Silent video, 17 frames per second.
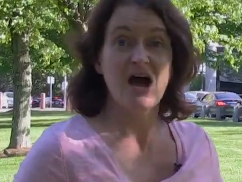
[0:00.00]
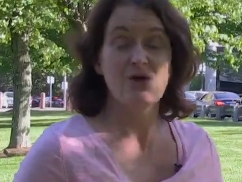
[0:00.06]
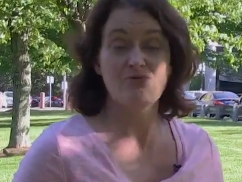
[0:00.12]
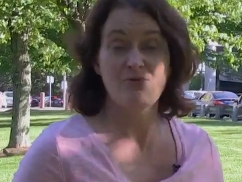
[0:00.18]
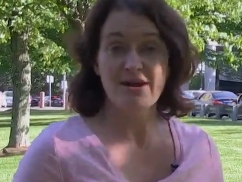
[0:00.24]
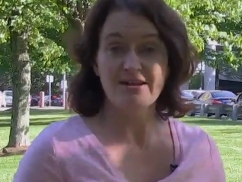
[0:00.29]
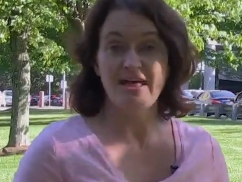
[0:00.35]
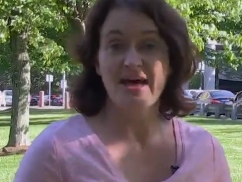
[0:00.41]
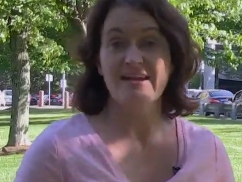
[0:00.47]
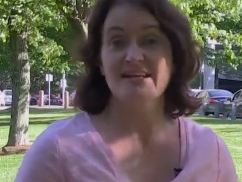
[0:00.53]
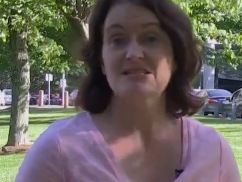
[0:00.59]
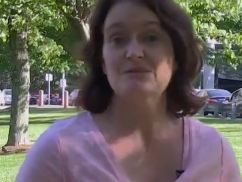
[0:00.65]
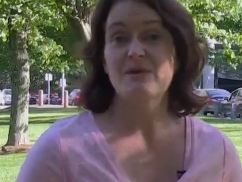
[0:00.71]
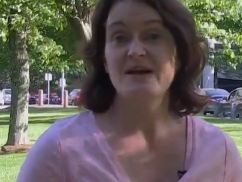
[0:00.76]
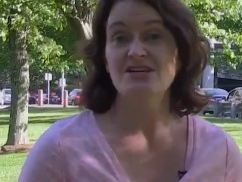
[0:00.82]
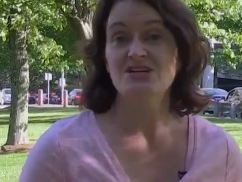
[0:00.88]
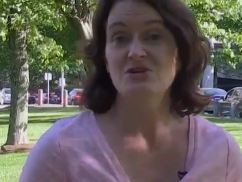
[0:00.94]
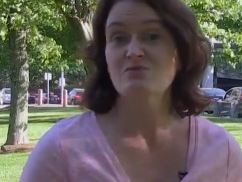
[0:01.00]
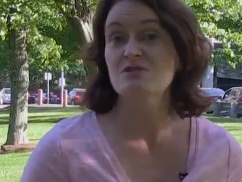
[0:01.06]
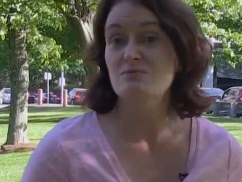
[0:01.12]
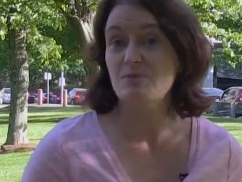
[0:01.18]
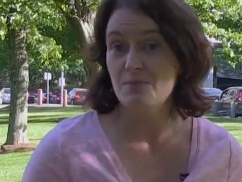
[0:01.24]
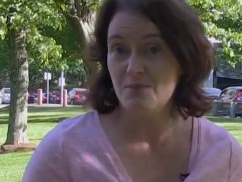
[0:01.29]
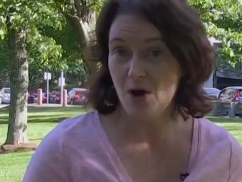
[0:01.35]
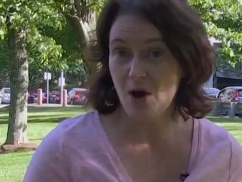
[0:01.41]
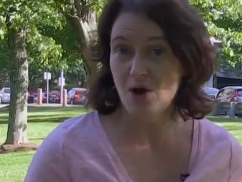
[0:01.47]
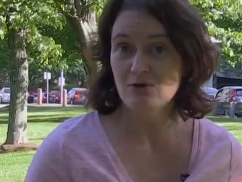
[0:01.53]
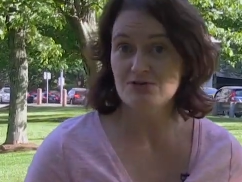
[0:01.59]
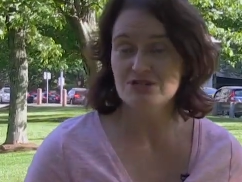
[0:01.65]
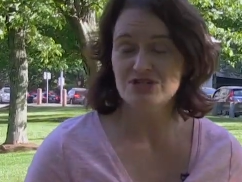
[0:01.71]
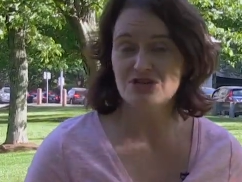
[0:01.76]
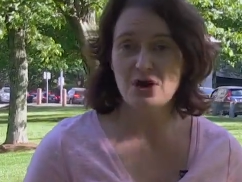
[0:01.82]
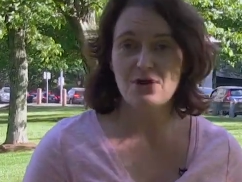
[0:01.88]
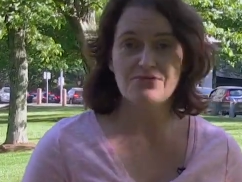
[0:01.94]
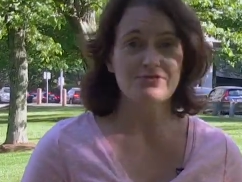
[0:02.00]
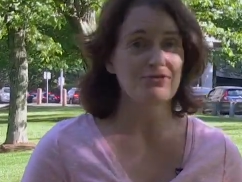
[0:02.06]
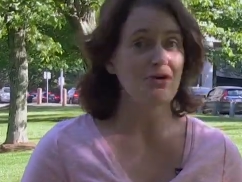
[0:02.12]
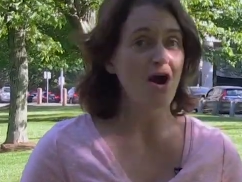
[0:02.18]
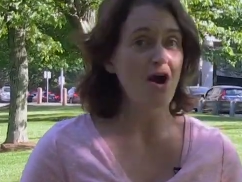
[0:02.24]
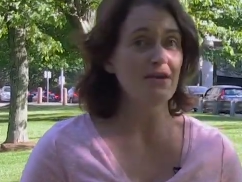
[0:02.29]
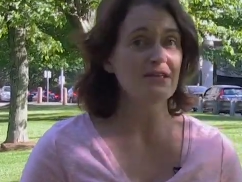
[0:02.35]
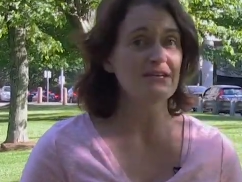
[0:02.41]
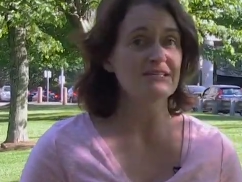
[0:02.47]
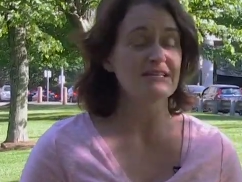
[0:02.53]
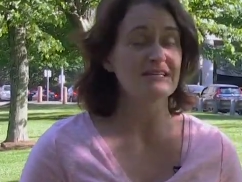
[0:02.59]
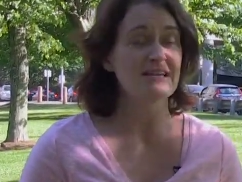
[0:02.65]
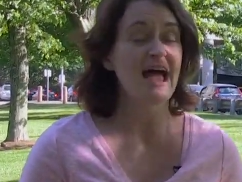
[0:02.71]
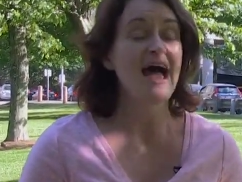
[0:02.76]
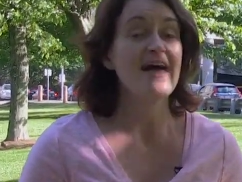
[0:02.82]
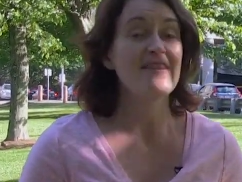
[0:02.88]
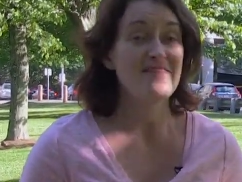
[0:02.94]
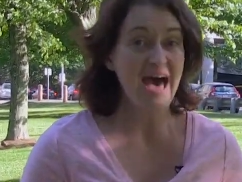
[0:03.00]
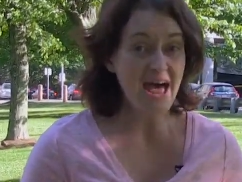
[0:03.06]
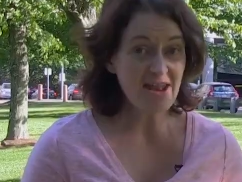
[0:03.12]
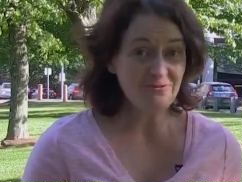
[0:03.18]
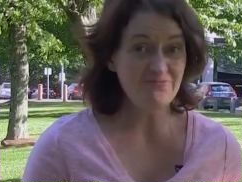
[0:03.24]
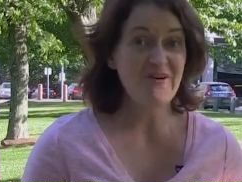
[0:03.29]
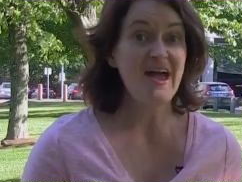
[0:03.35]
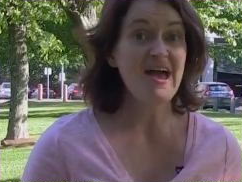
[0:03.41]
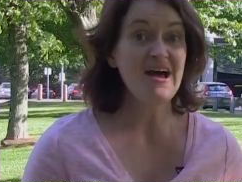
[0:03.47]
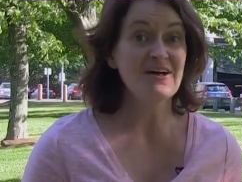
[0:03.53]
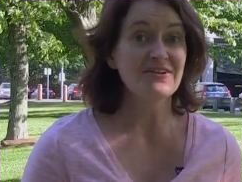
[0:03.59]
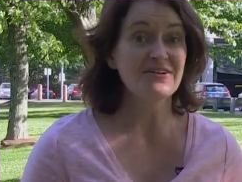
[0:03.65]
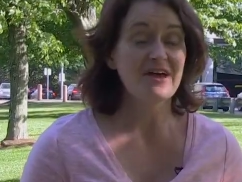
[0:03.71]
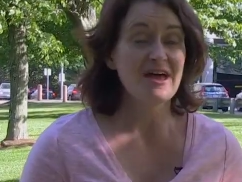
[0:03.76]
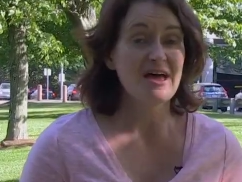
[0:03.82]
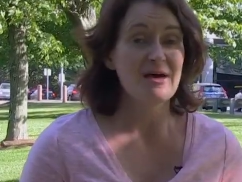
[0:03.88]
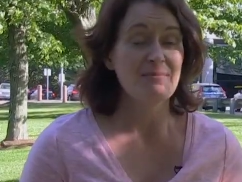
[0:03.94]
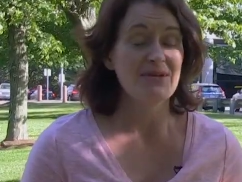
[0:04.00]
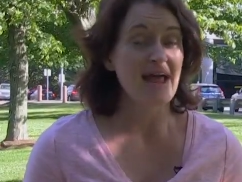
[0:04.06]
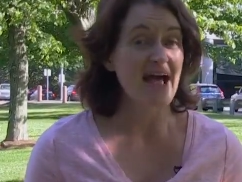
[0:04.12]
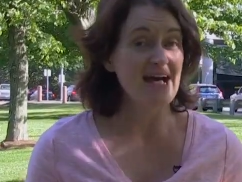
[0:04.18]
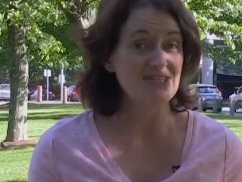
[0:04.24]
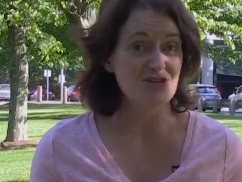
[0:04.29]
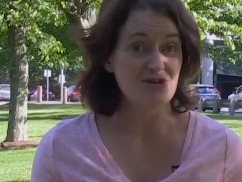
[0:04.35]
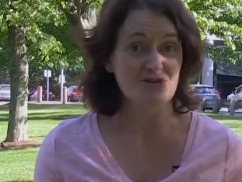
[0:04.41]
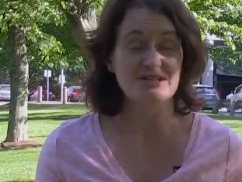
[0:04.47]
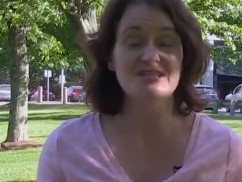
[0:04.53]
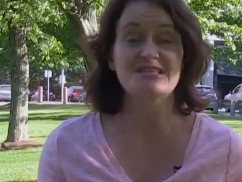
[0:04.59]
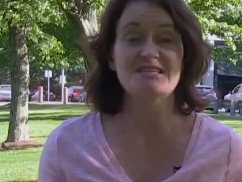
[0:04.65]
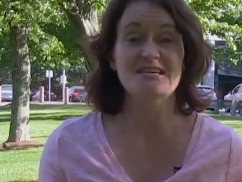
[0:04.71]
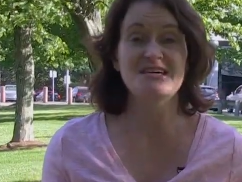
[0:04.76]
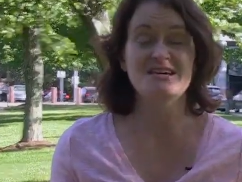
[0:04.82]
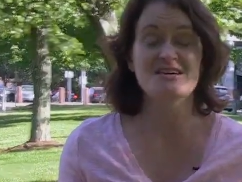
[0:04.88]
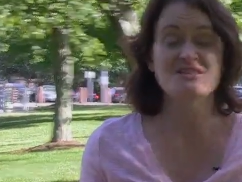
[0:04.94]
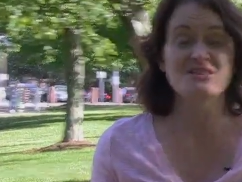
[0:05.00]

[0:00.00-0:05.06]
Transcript: A red line expansion was proposed to go through Arlington. That failed. But as you can see,